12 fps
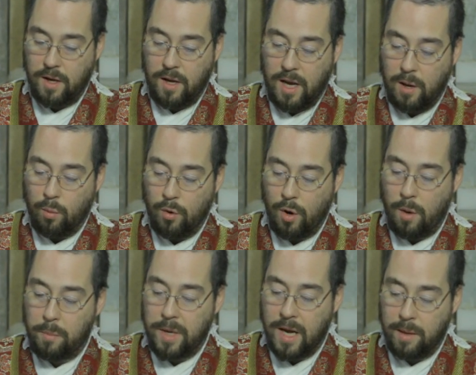he will
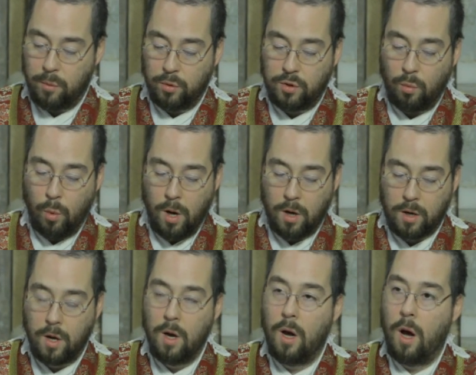not be able to
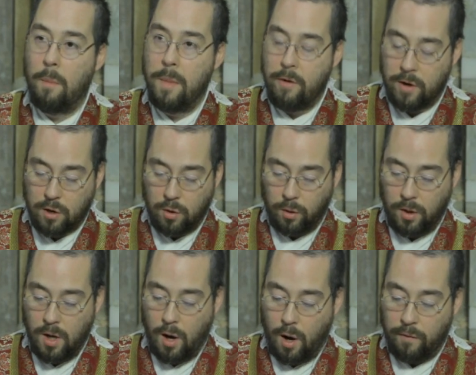work a miracle
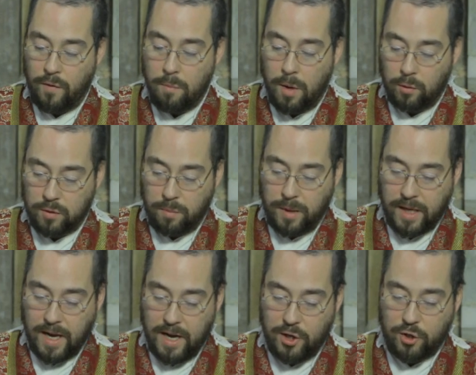of the
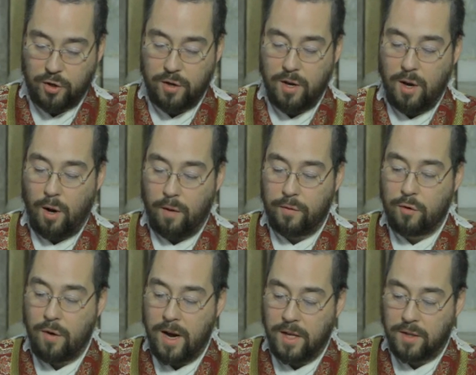multiplication of
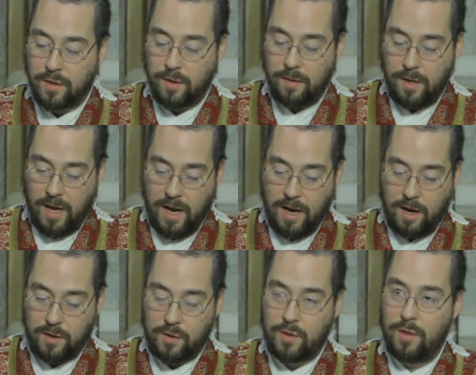grace in
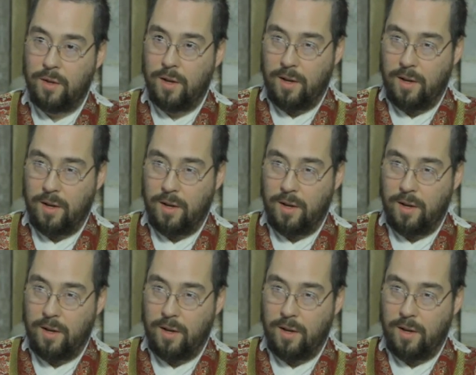us,